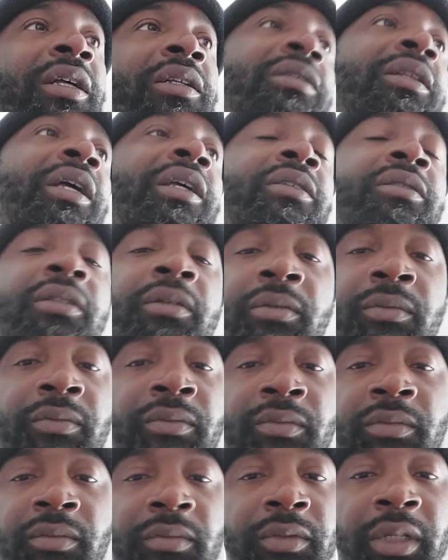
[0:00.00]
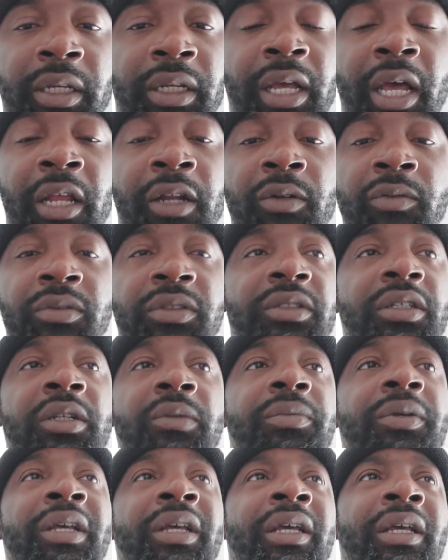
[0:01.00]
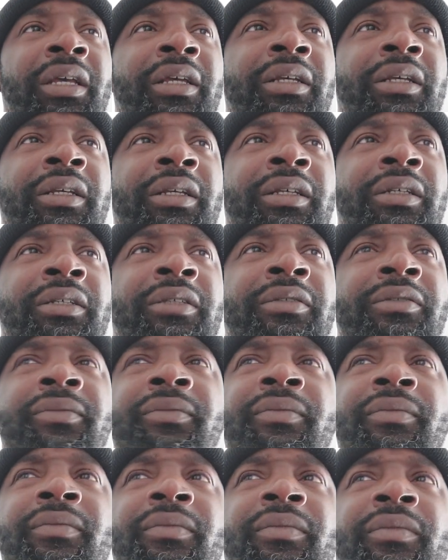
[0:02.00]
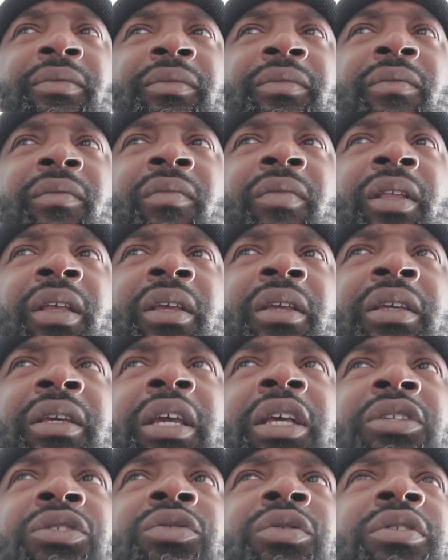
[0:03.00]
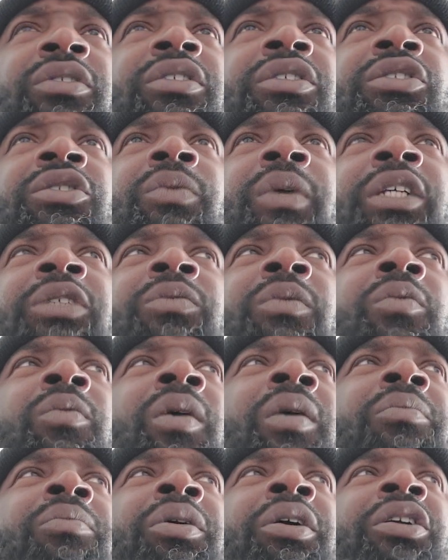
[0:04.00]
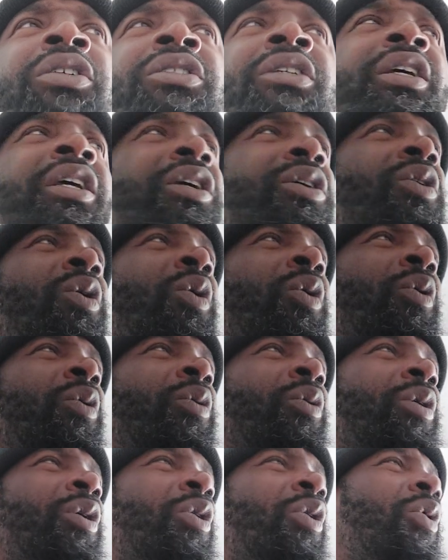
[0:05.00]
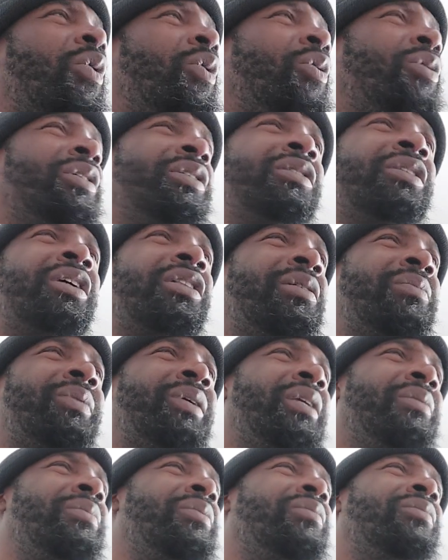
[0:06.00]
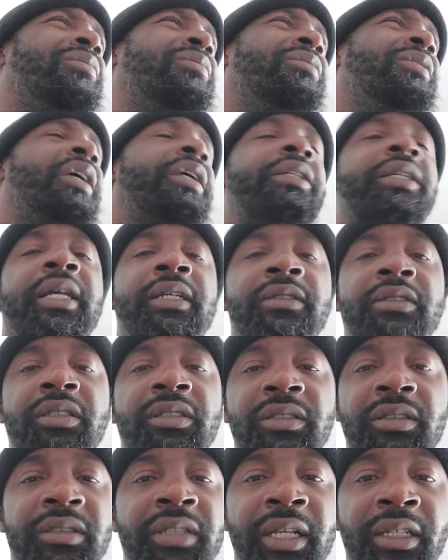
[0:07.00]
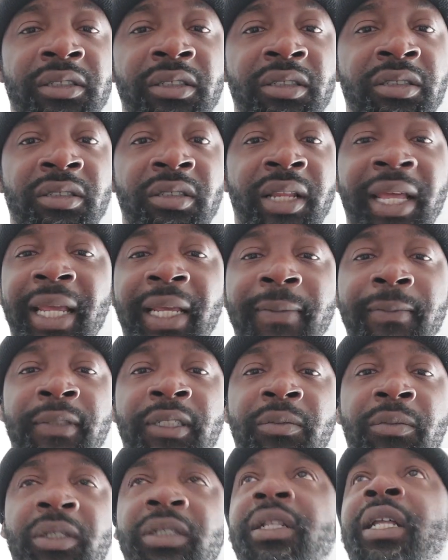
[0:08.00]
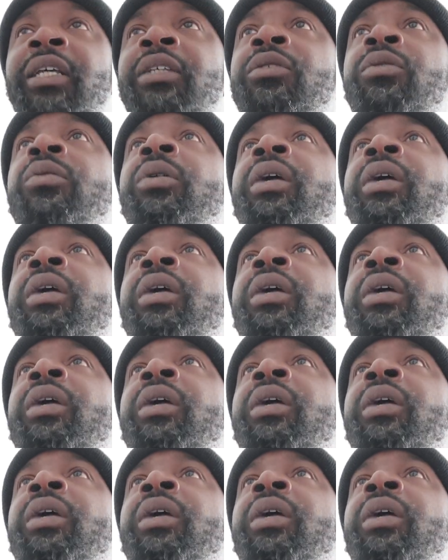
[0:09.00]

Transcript: like them. Like, I don't sit up here and get into a situation with one person and call all these other people. Like, that's just lame to me. Like,